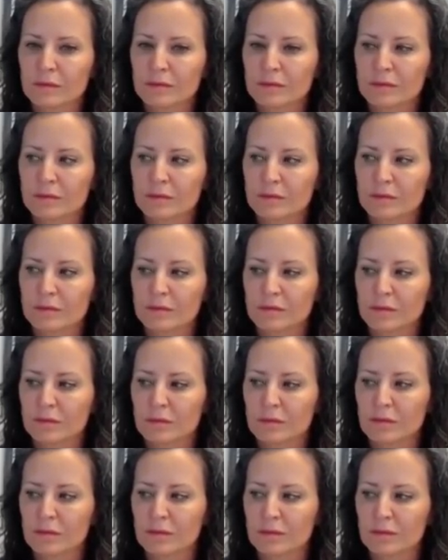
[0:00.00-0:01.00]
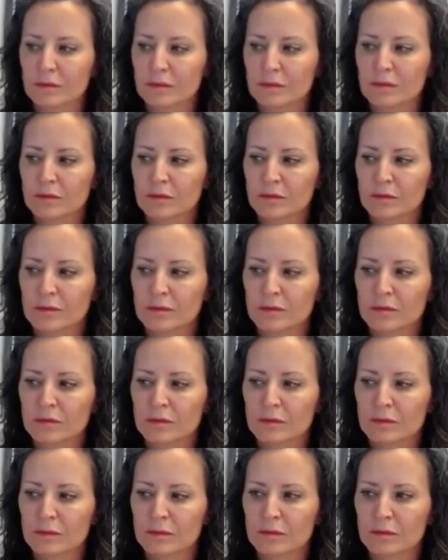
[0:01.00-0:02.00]

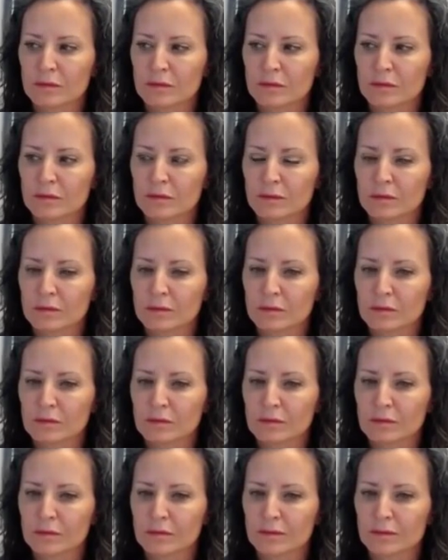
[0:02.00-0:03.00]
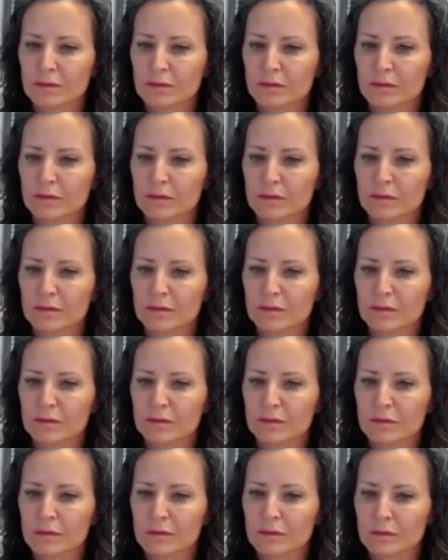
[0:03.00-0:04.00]

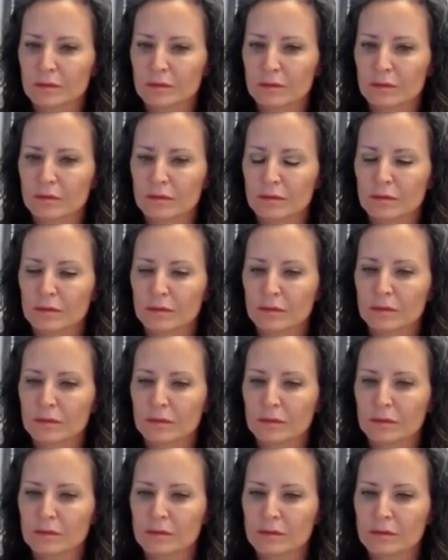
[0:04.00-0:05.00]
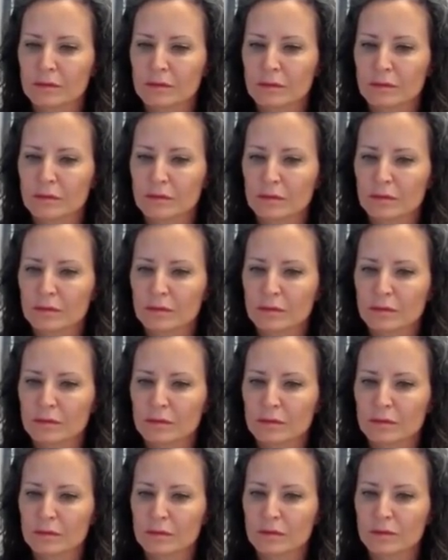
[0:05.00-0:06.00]

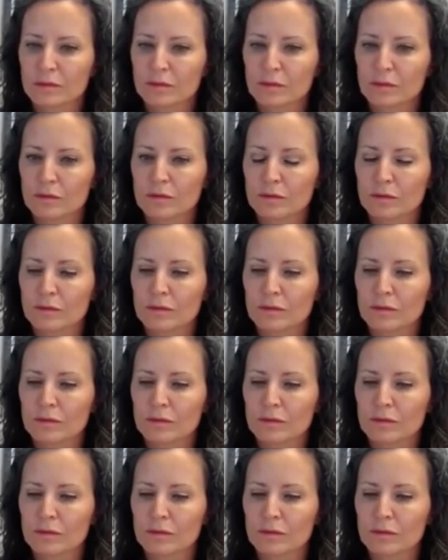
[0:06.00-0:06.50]
This person isn't speaking.